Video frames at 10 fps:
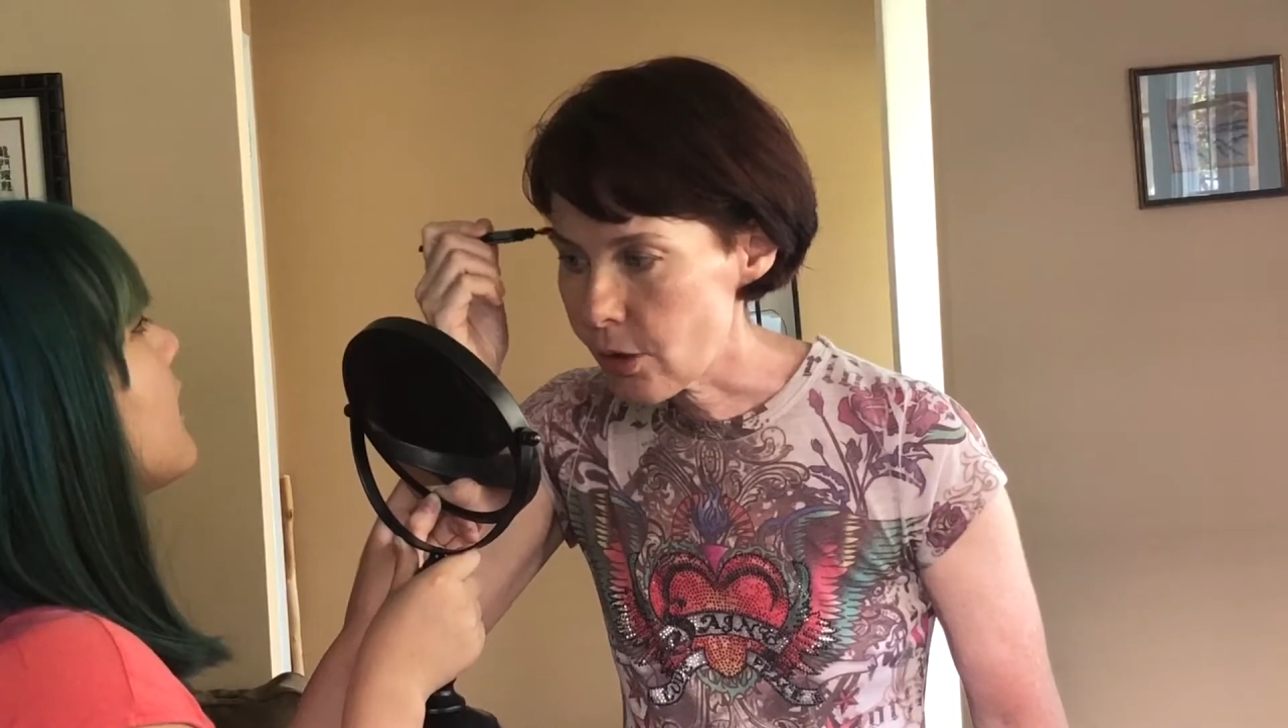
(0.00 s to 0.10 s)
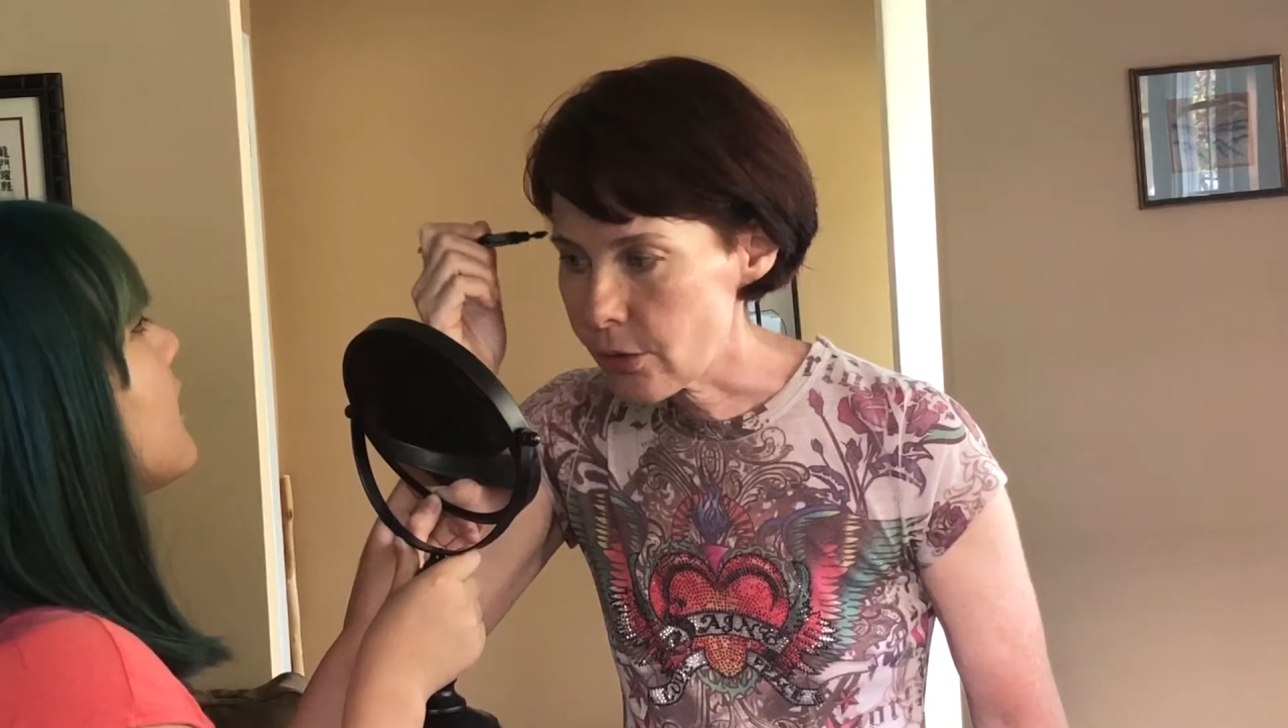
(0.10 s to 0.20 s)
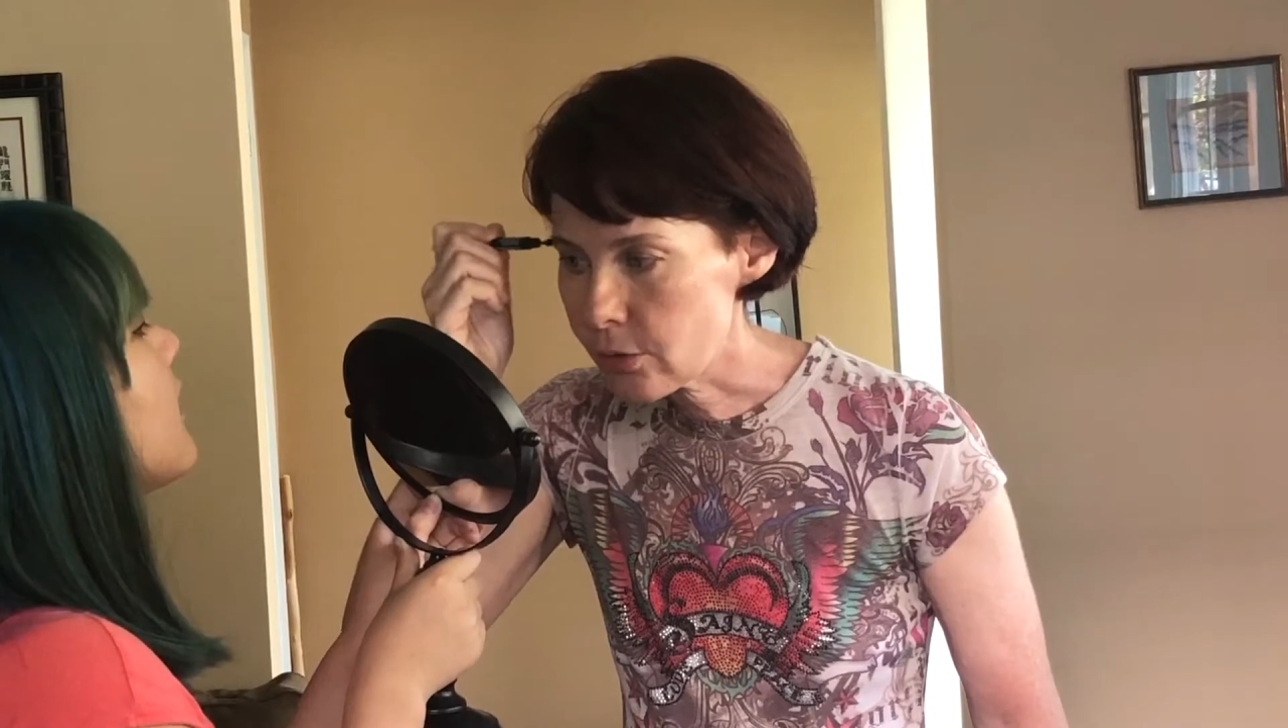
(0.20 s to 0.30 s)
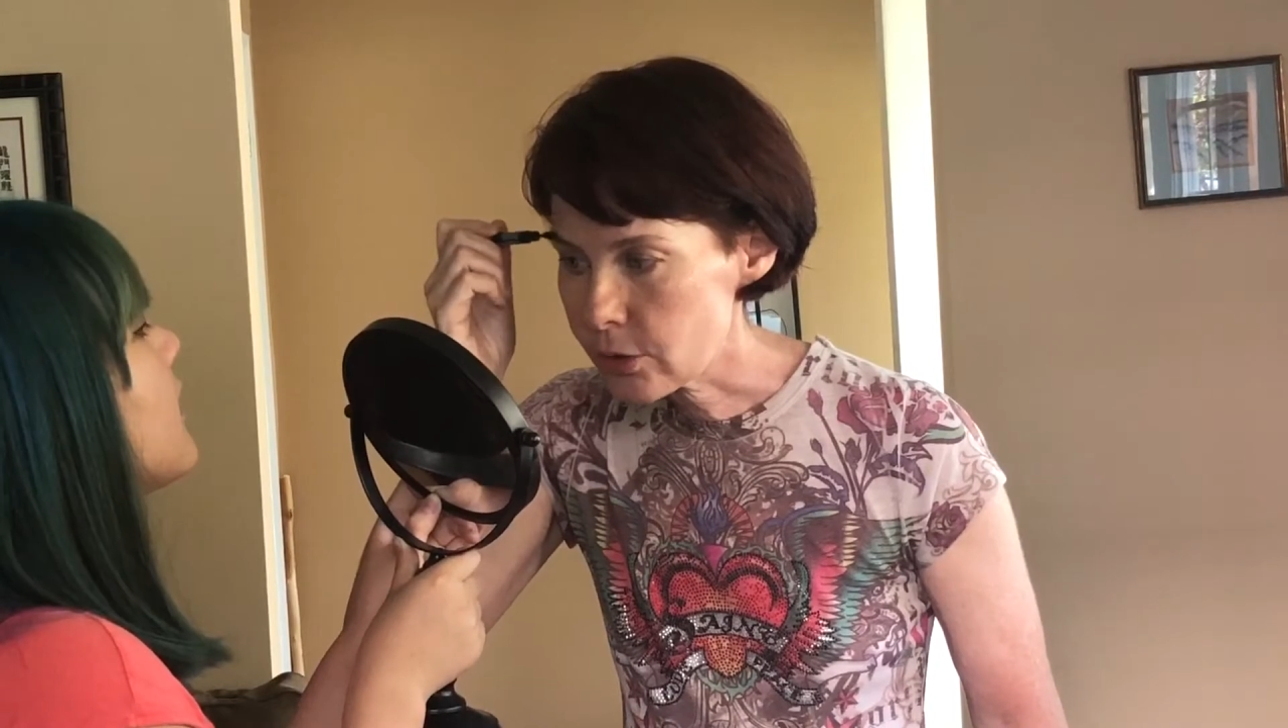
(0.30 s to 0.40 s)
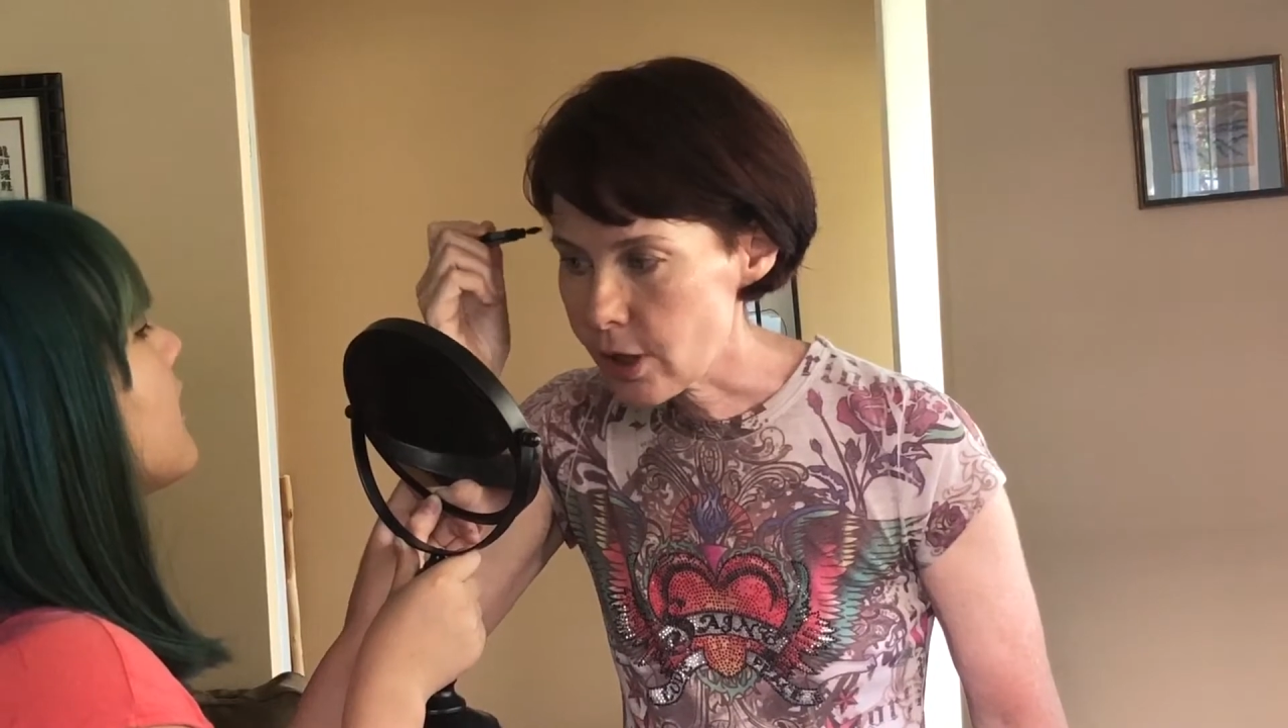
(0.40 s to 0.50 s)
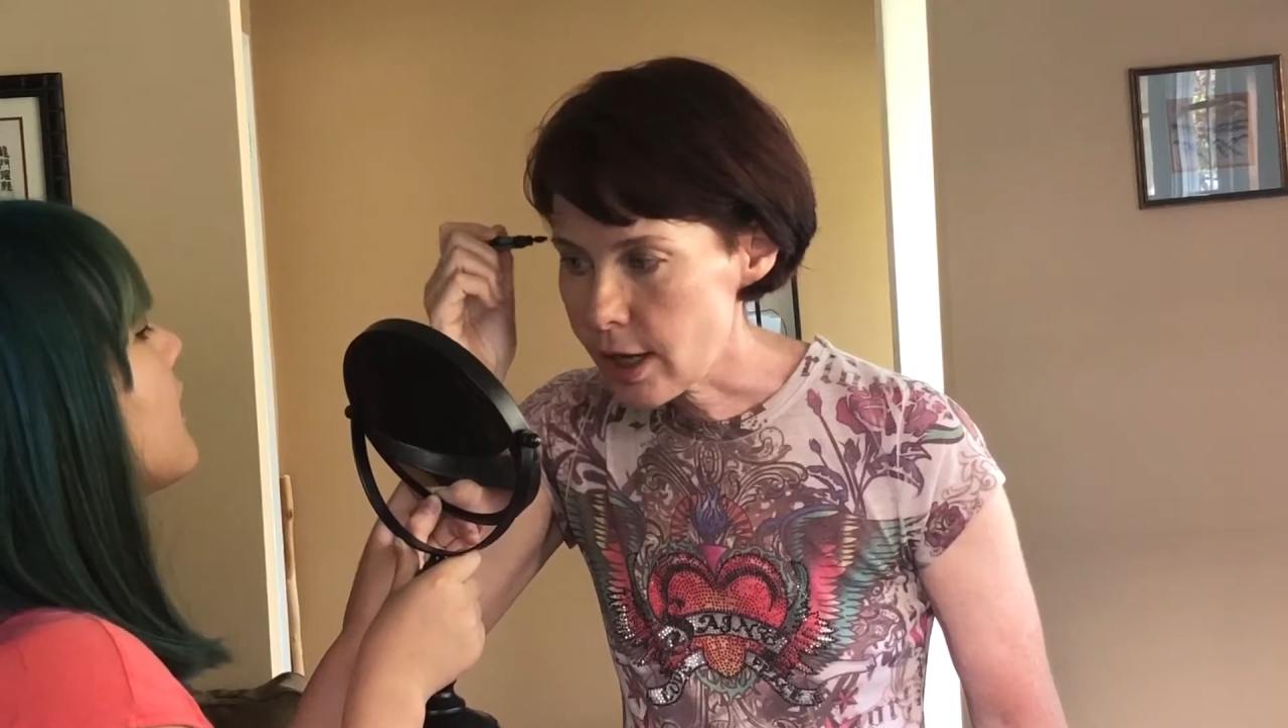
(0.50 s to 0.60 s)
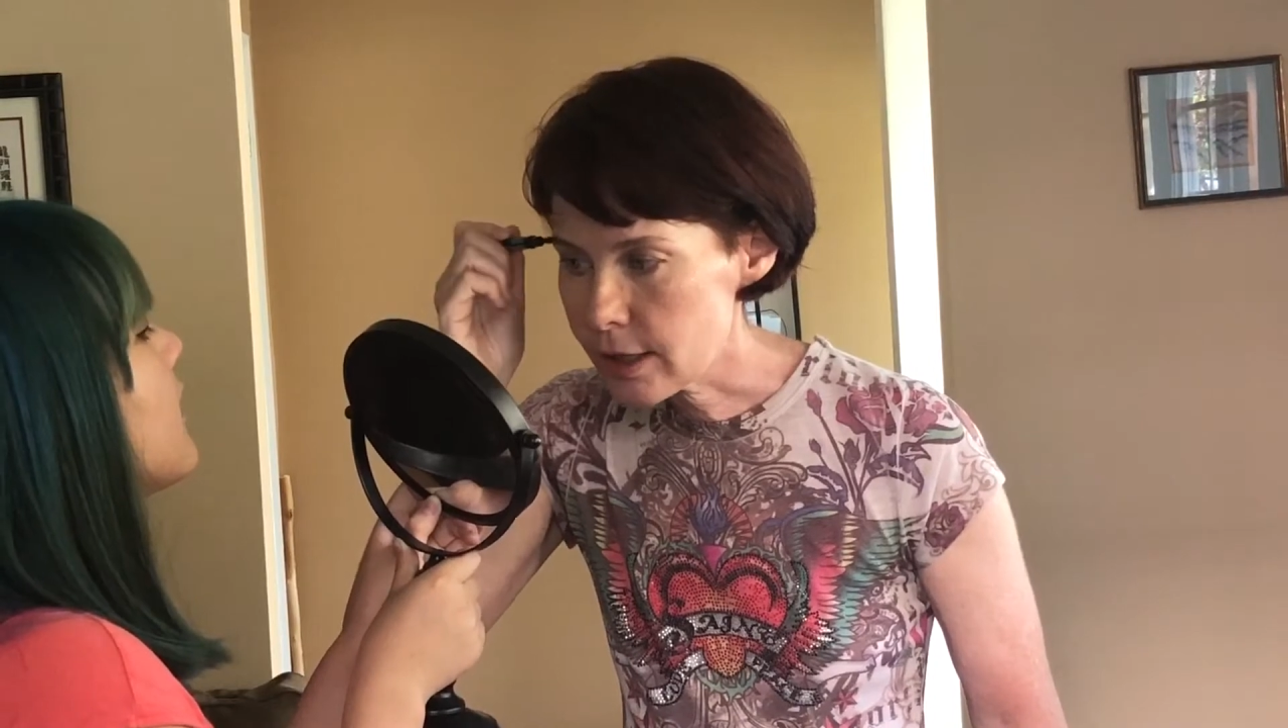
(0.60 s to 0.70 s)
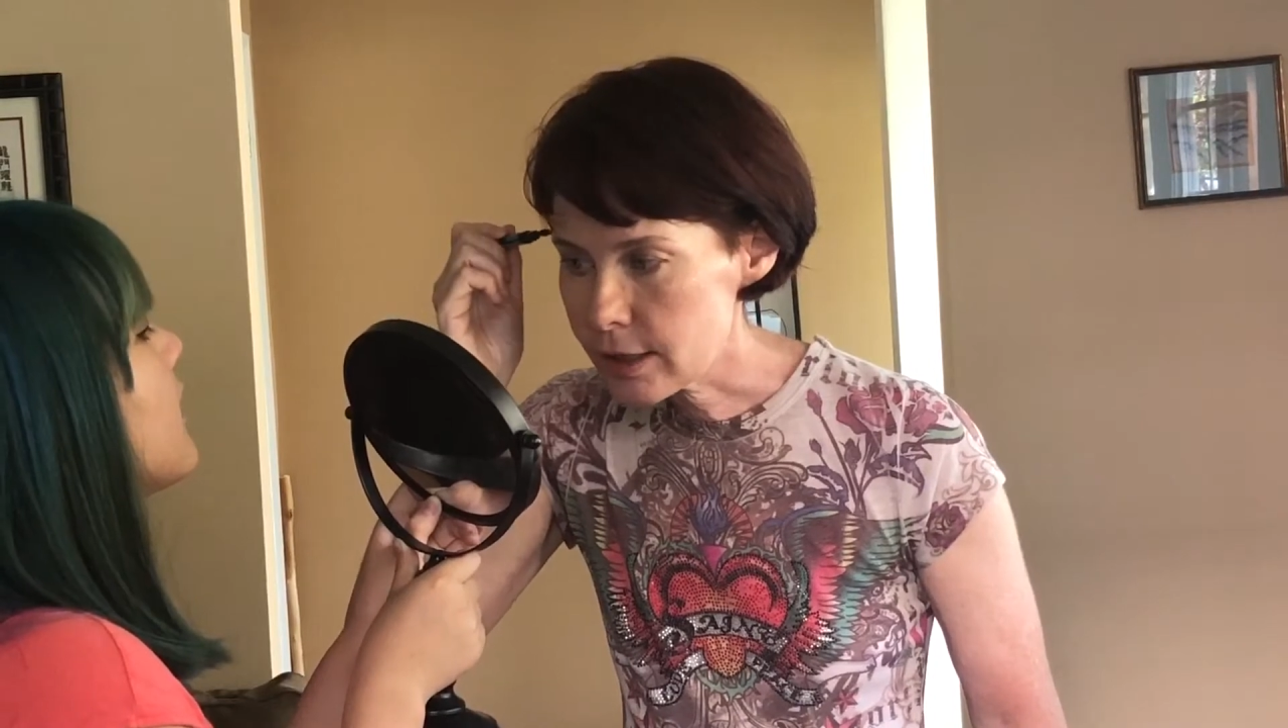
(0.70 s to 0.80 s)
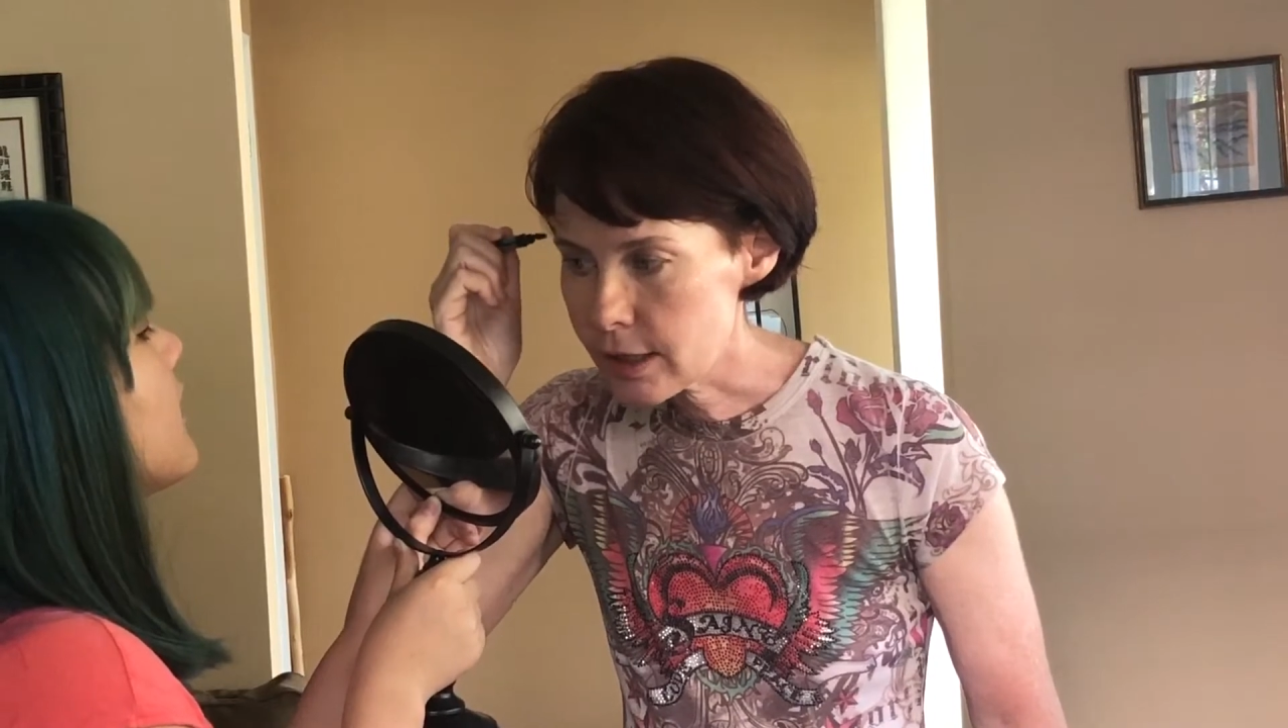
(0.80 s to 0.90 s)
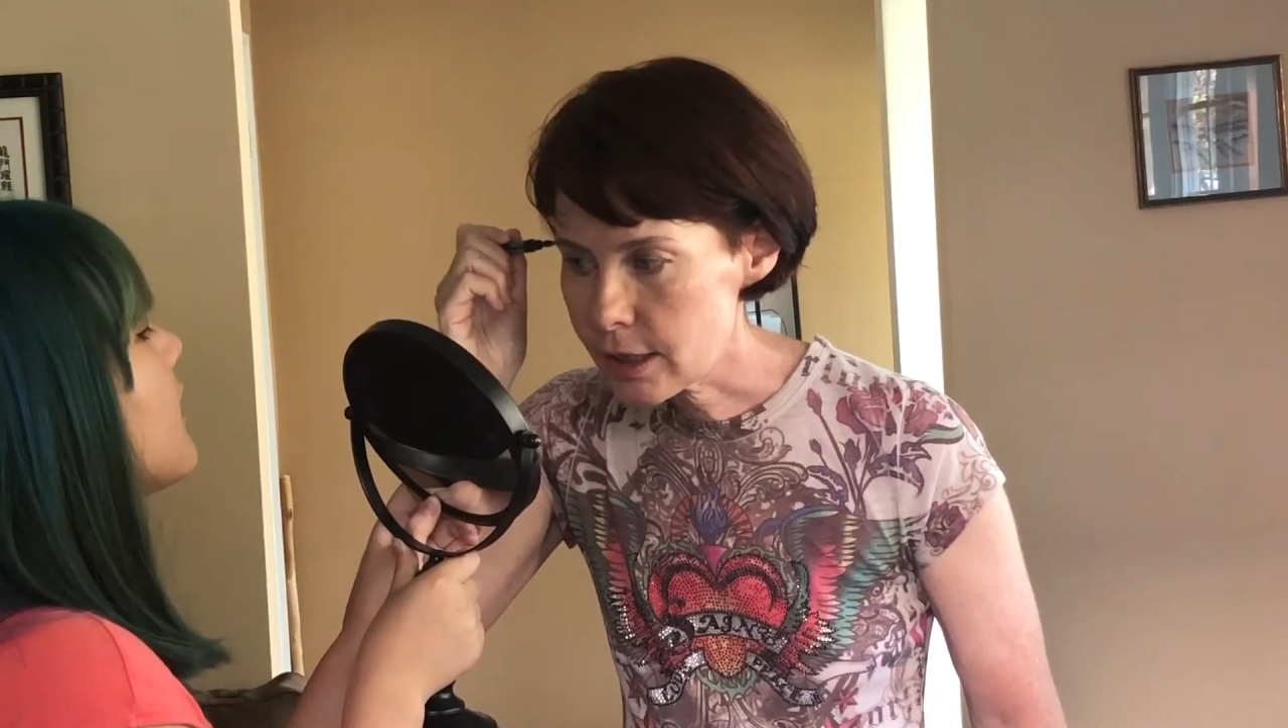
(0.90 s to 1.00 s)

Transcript: those guys.